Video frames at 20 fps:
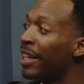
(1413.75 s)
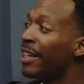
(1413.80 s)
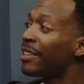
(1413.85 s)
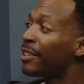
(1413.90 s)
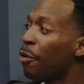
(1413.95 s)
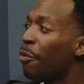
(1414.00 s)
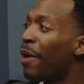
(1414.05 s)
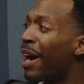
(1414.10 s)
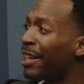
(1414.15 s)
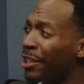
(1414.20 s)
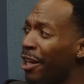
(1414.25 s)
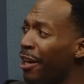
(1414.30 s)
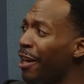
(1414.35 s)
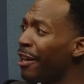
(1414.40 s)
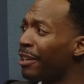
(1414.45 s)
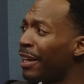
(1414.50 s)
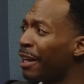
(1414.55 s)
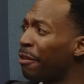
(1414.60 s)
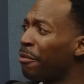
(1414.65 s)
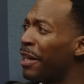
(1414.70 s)
I used to watch
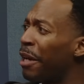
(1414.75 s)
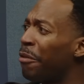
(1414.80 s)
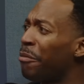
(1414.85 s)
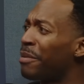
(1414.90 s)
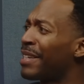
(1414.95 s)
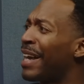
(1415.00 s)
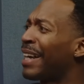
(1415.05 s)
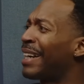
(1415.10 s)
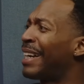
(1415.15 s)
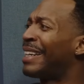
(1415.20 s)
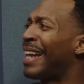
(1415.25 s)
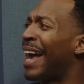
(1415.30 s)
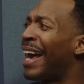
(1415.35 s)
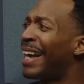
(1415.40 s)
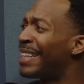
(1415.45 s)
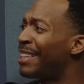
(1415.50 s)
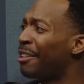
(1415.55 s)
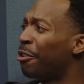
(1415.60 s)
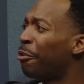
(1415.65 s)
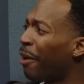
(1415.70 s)
her like when I was like in
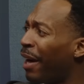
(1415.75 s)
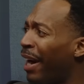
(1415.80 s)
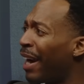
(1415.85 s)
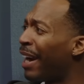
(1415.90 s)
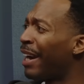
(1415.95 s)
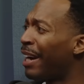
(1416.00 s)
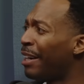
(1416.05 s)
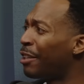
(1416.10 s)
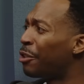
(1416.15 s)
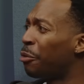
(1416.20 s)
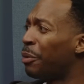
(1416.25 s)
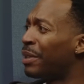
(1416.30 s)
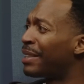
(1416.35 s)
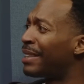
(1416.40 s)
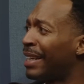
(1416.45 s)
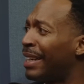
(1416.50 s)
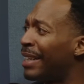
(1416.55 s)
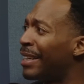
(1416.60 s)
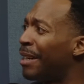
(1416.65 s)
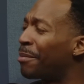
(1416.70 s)
8th grade doing
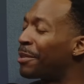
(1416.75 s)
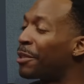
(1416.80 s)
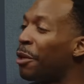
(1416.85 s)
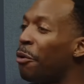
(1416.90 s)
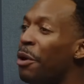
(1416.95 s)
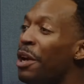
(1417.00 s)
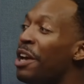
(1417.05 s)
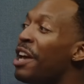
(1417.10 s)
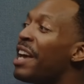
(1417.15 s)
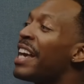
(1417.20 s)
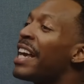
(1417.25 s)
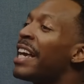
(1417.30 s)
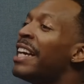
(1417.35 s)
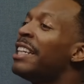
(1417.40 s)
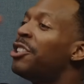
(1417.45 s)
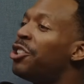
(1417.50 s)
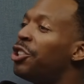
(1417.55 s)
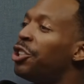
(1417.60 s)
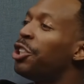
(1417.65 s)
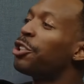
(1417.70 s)
stand up. So
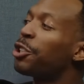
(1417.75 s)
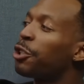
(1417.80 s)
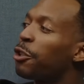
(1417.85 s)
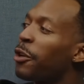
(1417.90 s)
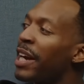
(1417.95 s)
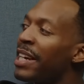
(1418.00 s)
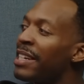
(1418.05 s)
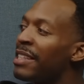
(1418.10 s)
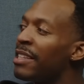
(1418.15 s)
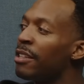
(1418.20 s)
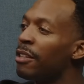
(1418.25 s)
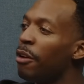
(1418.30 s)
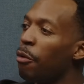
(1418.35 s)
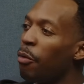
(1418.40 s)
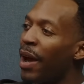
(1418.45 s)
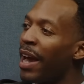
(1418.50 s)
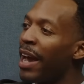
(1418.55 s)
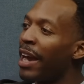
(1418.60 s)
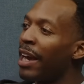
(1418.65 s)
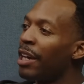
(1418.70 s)
it's just crazy the
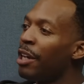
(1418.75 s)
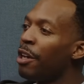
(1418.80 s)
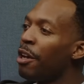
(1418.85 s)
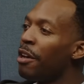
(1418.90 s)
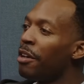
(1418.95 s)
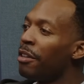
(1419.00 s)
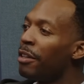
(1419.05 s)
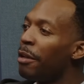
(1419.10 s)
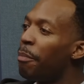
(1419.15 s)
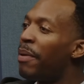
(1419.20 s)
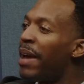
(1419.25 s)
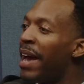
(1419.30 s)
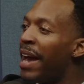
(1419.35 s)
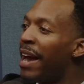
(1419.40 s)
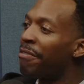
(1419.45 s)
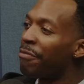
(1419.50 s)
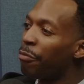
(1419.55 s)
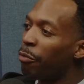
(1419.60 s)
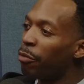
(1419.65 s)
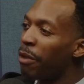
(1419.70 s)
way the
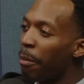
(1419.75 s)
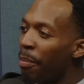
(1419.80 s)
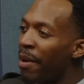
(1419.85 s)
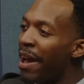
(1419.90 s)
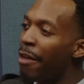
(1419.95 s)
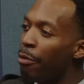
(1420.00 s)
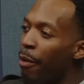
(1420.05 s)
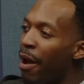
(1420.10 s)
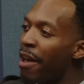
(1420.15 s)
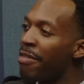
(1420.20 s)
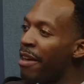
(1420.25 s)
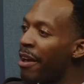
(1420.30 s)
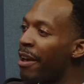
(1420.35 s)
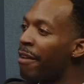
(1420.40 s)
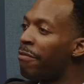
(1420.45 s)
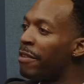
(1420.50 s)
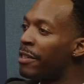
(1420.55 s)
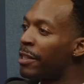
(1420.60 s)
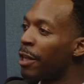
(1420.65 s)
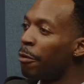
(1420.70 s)
pathway there
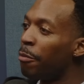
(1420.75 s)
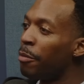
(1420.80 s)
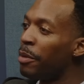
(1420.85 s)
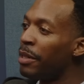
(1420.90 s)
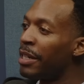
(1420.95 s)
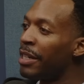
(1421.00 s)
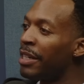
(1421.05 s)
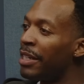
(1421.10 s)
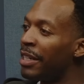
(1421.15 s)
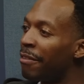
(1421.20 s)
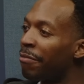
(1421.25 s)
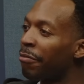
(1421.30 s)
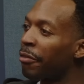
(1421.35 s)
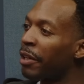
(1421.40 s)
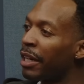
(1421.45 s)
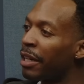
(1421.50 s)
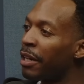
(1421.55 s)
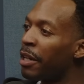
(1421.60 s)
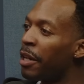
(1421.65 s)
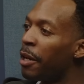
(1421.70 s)
for so many
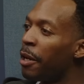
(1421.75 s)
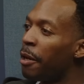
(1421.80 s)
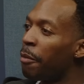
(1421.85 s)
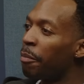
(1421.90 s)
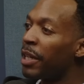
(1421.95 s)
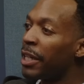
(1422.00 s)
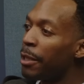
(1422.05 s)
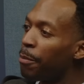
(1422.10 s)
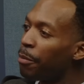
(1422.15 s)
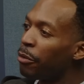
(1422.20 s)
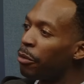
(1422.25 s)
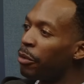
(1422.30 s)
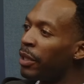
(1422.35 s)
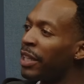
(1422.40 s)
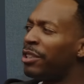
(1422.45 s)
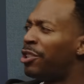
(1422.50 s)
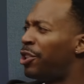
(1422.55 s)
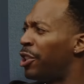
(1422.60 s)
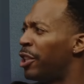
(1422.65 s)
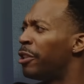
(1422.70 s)
different people
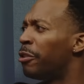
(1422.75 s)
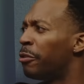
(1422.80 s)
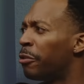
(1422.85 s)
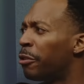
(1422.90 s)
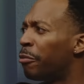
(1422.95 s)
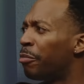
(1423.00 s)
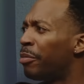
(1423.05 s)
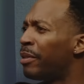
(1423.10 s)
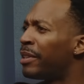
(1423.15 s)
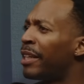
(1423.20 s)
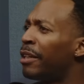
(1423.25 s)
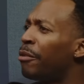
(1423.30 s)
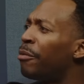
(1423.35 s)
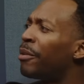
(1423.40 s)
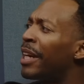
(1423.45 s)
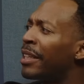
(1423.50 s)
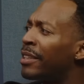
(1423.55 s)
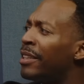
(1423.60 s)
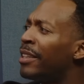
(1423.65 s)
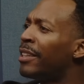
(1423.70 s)
in general. But then
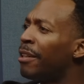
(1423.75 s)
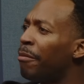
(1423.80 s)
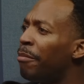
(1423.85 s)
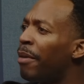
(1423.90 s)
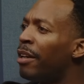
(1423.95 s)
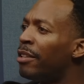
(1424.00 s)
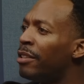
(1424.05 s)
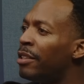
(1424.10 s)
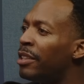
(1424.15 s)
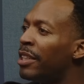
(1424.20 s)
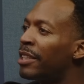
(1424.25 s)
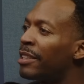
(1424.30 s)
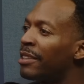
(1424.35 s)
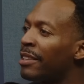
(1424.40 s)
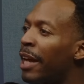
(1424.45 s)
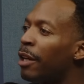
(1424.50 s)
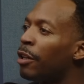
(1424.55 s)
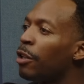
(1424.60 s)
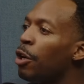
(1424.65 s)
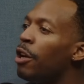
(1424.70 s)
when I think about just
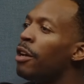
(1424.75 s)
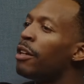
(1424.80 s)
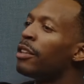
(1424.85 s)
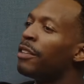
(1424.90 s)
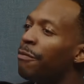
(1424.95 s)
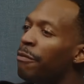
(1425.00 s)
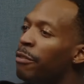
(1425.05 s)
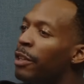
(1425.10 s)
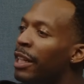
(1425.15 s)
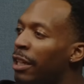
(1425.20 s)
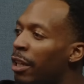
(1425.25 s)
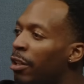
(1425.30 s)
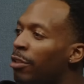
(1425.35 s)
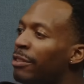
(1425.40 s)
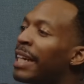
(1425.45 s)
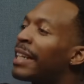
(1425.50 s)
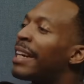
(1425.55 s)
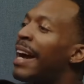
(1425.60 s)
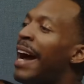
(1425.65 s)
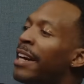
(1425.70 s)
like the
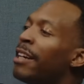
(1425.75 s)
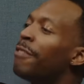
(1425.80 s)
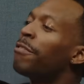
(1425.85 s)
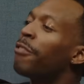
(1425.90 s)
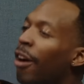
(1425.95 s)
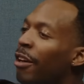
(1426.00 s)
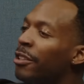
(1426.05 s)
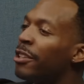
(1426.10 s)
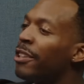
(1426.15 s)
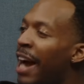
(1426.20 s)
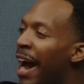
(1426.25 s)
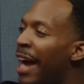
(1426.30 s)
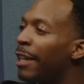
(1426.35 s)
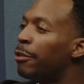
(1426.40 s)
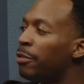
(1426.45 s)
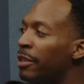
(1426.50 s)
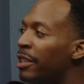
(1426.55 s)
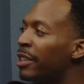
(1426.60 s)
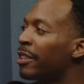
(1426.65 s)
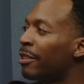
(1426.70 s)
kind of culture I
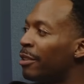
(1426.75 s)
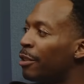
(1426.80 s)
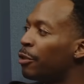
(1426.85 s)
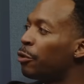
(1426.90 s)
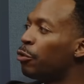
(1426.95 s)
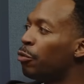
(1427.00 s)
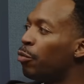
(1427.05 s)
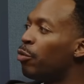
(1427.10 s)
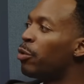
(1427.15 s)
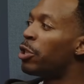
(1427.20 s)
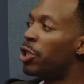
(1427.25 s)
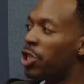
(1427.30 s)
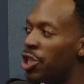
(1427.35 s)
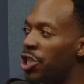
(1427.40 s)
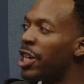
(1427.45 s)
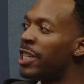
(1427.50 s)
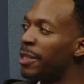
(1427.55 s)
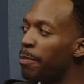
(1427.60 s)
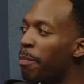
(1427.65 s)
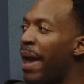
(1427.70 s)
used to consume was
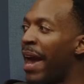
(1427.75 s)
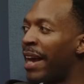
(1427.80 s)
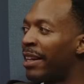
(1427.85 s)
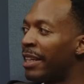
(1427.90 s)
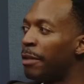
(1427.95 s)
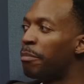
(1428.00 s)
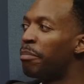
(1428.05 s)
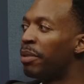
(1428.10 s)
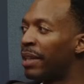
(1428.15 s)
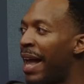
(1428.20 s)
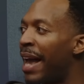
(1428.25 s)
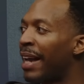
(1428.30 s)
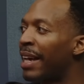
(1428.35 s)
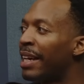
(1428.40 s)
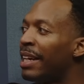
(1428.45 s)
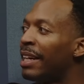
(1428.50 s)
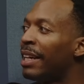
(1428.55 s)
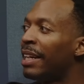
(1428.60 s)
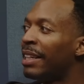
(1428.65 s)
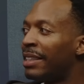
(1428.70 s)
just mainly black
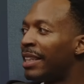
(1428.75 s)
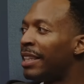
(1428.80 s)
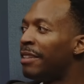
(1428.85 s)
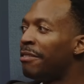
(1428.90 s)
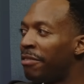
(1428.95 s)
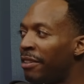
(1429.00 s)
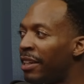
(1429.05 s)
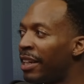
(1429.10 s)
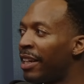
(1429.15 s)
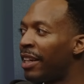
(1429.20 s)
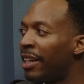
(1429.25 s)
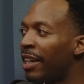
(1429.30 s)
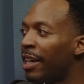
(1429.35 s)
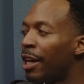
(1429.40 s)
TV.